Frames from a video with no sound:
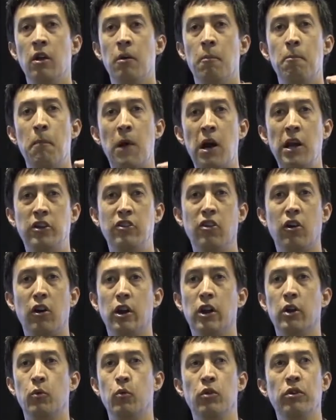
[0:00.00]
My
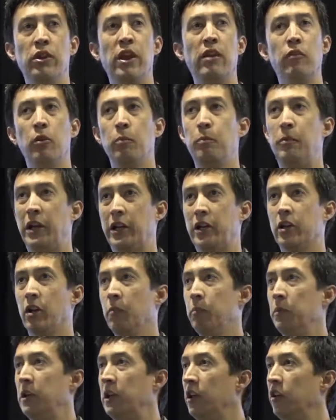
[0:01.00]
target will never pick
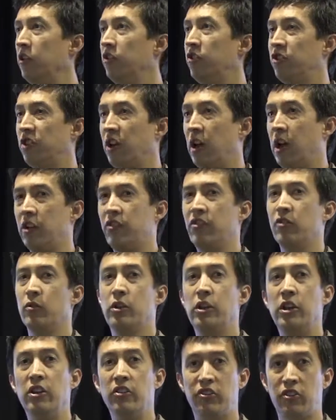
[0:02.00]
up his shots
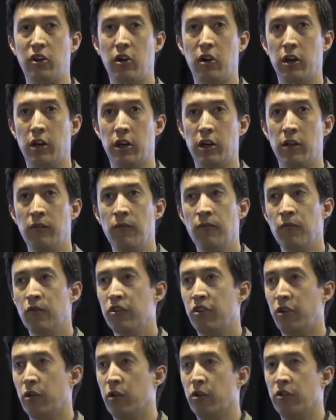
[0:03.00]
on his target.
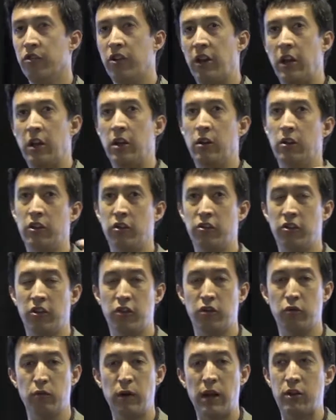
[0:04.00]
So there's a
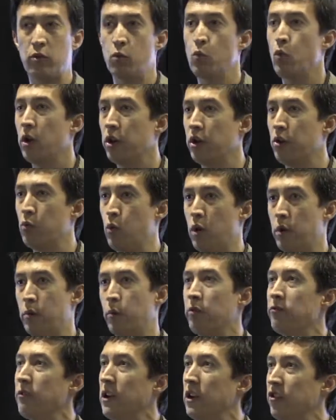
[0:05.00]
direct one-to-one
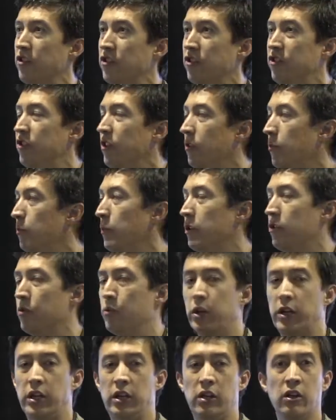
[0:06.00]
relationship
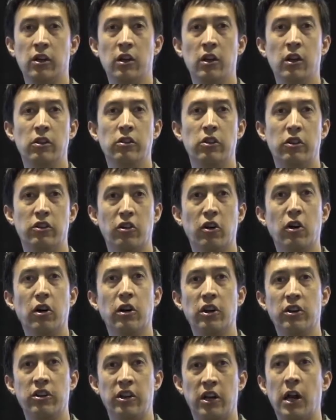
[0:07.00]
between the
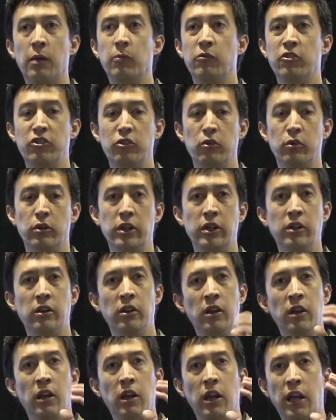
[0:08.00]
target that I'm shooting
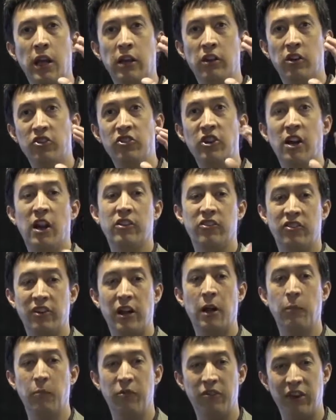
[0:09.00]
and the shots that
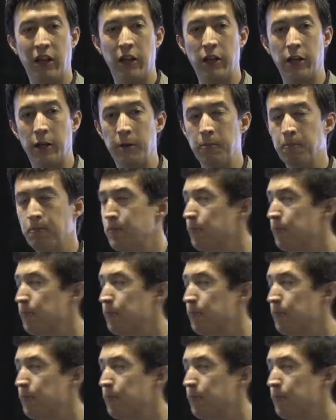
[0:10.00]
I'm sending.